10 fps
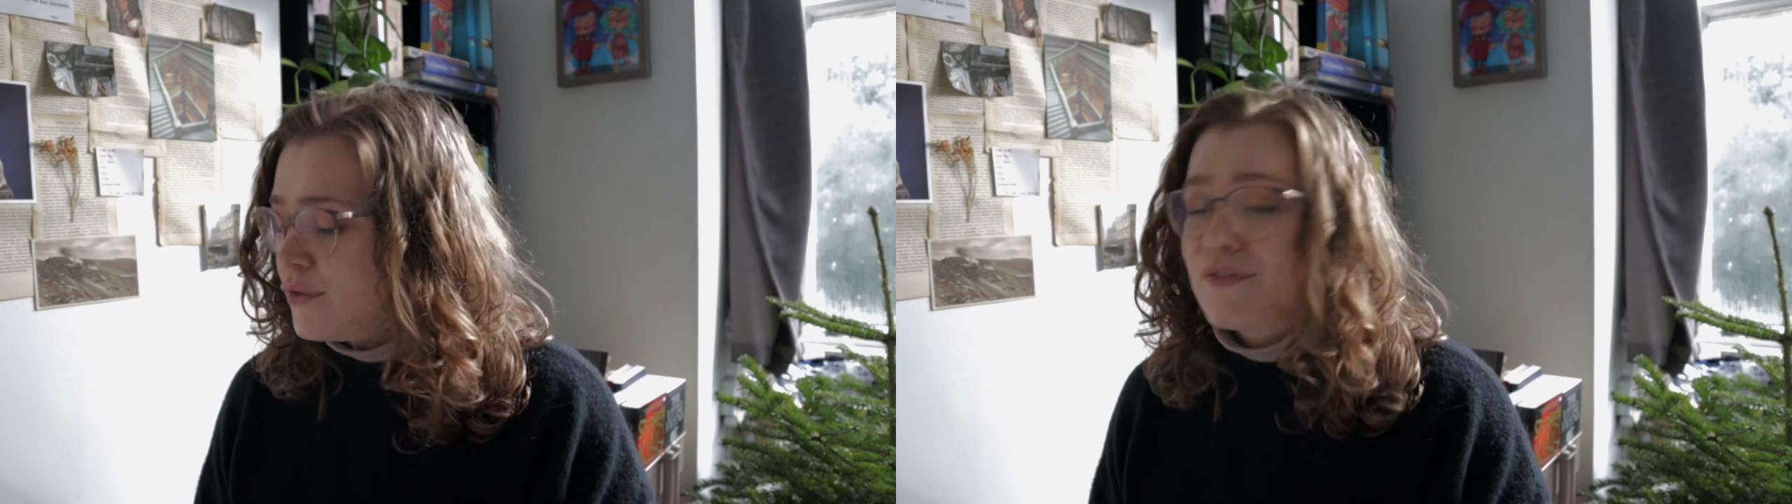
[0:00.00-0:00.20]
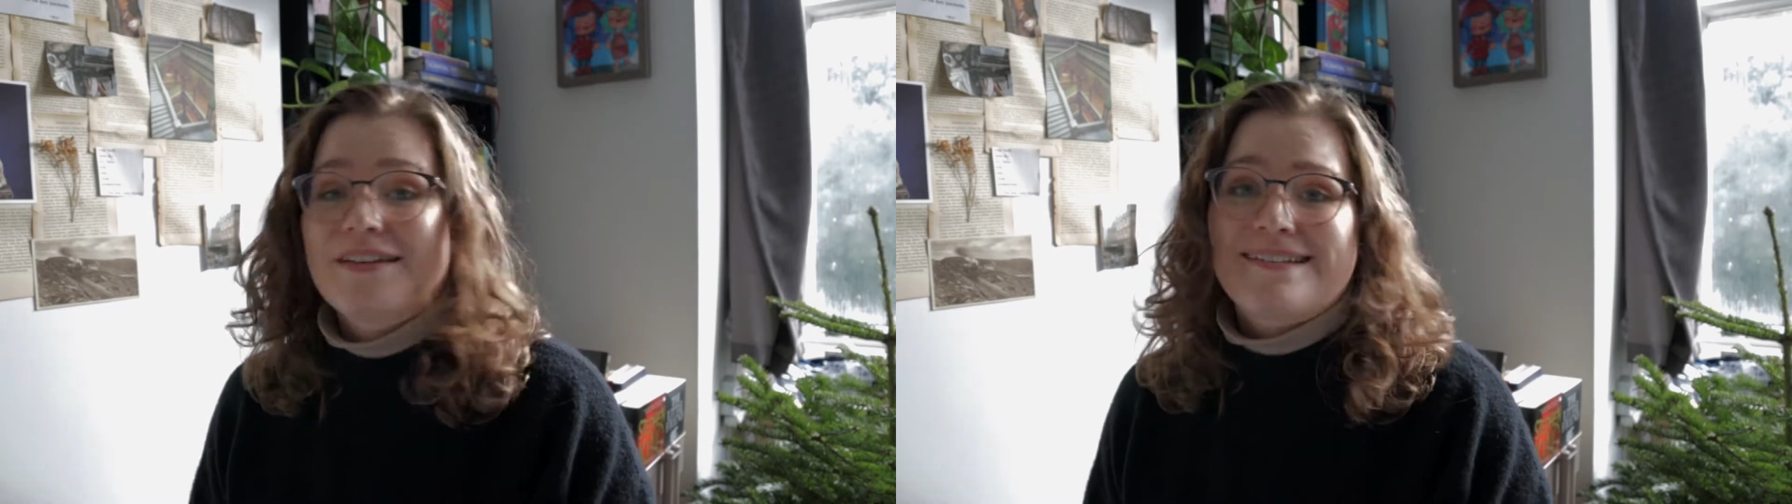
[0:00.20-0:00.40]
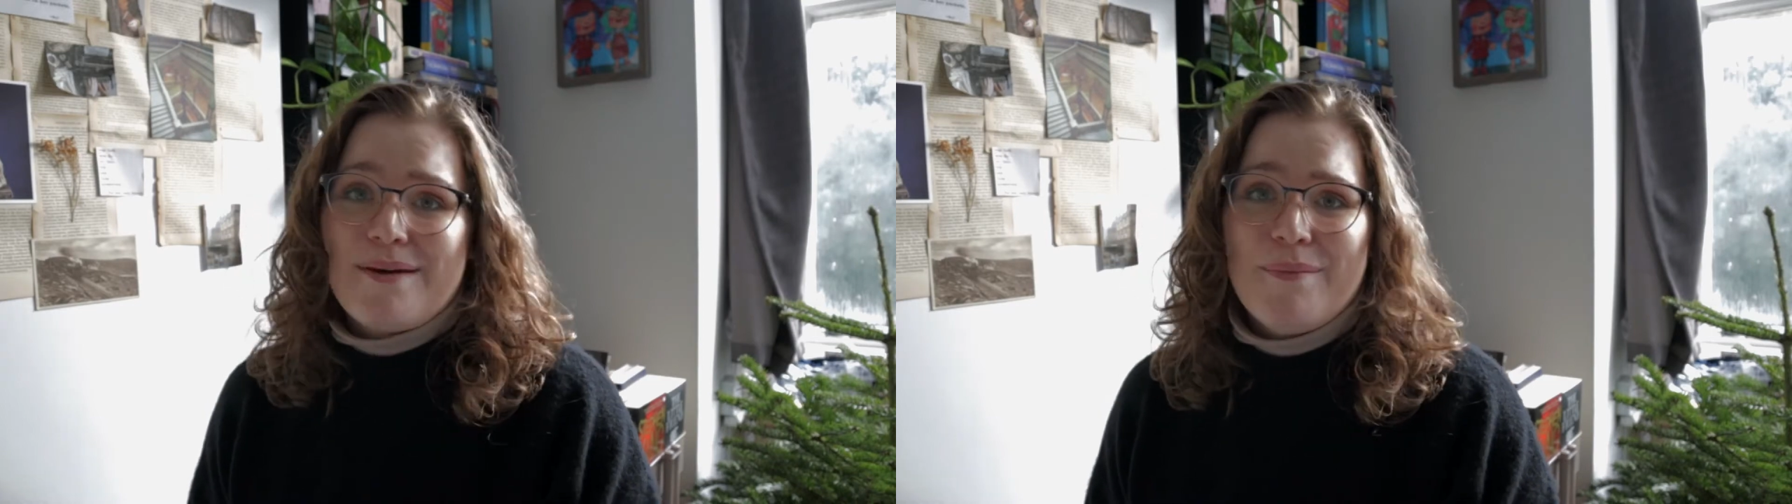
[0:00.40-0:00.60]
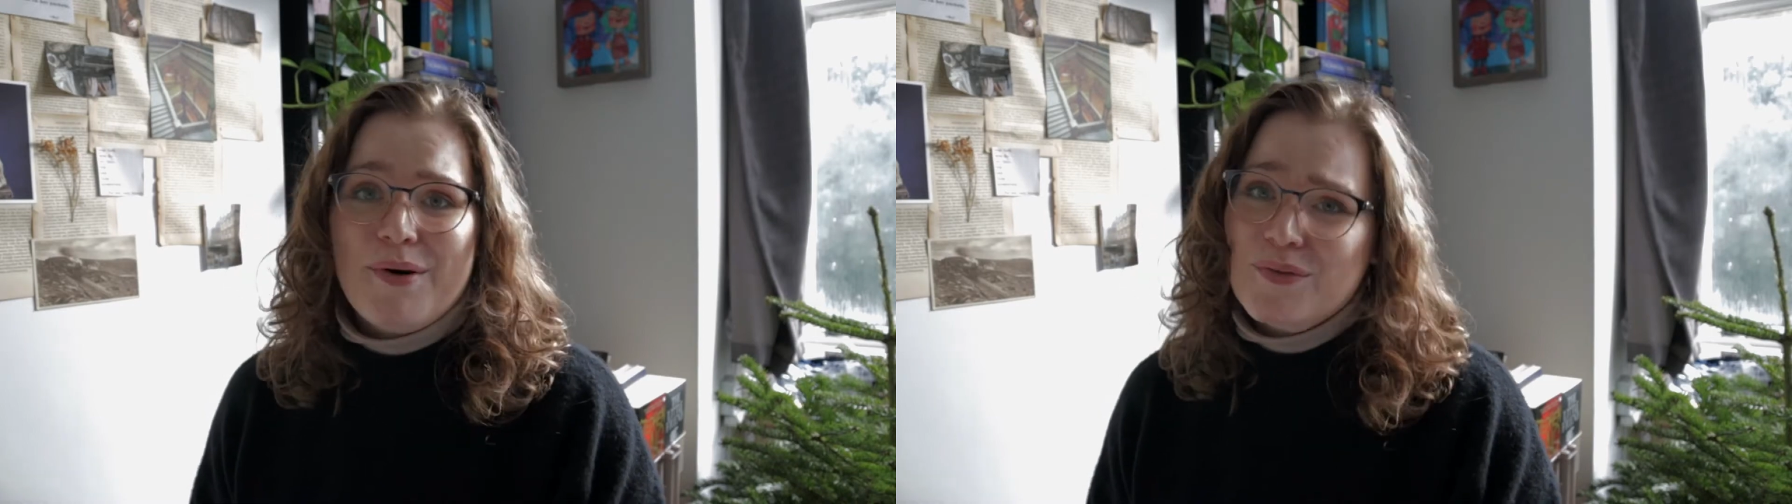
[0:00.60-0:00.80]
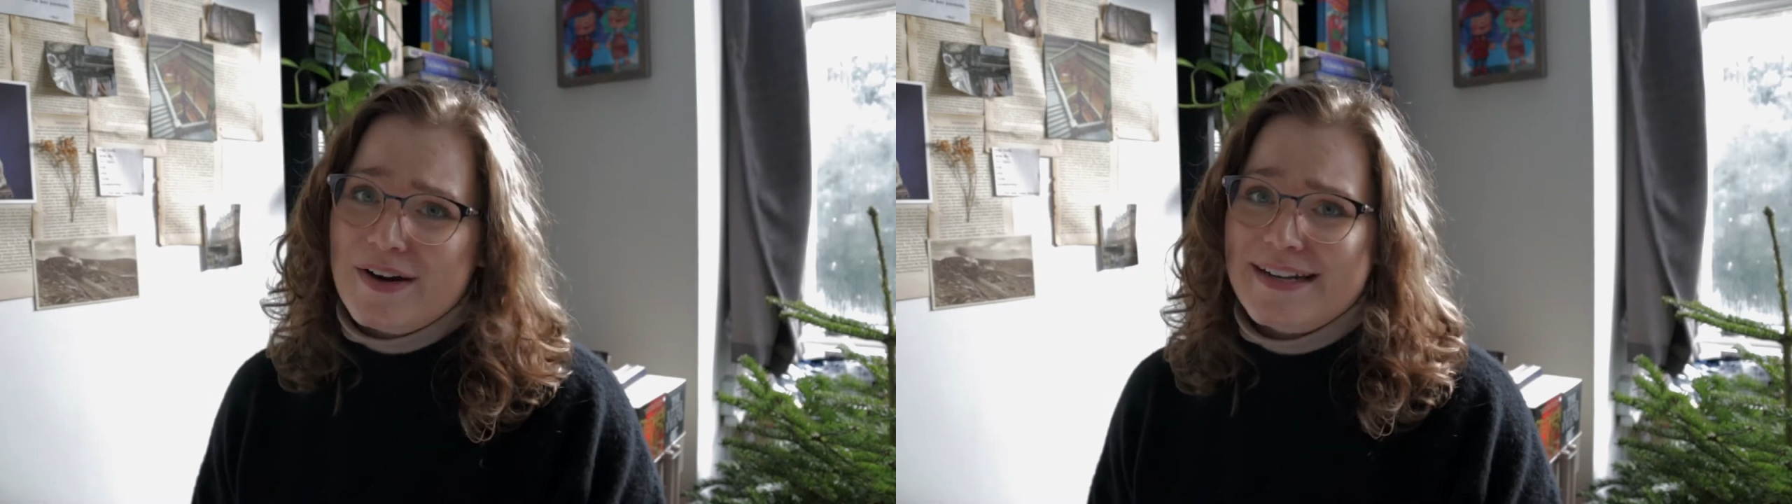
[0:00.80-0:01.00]
of December
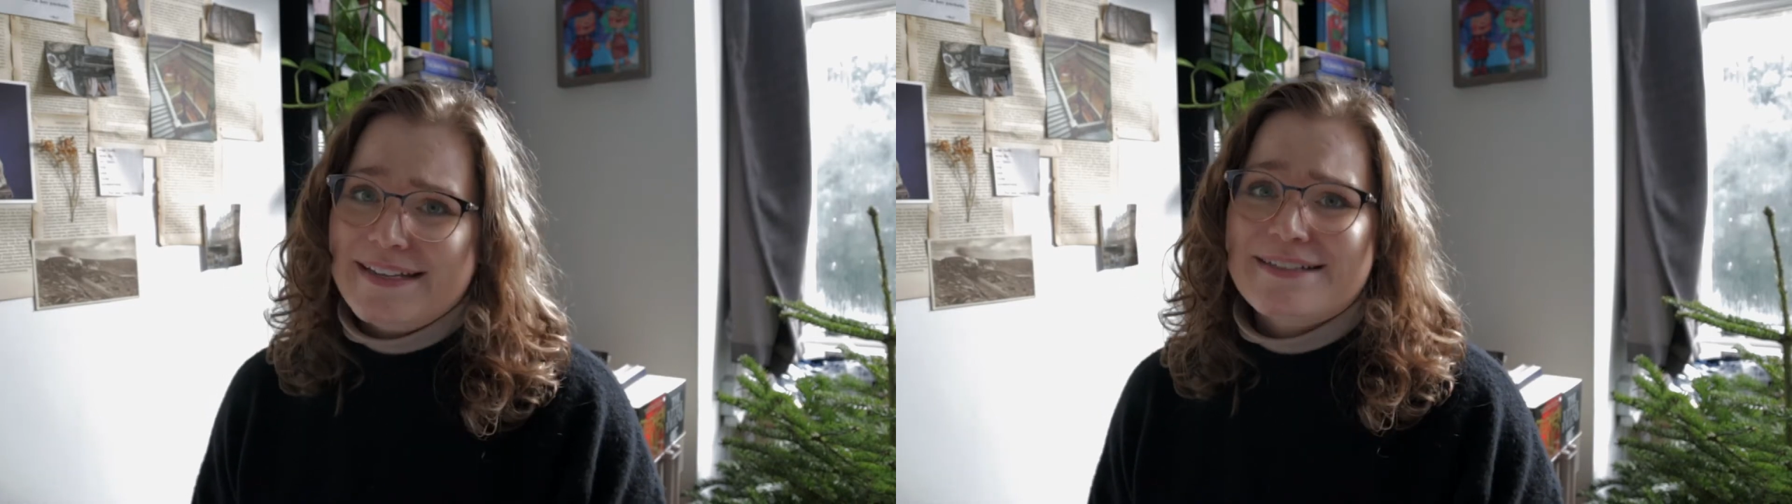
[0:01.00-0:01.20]
already,